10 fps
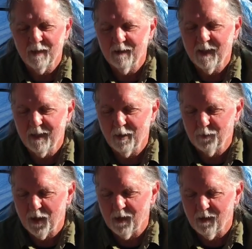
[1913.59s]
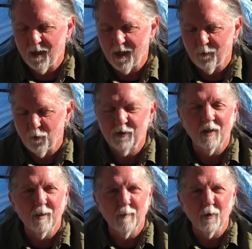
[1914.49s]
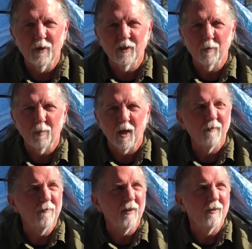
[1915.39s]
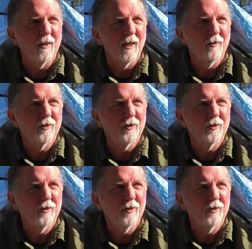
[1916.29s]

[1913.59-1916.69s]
That helps out a lot. Once I get my resupply figured out,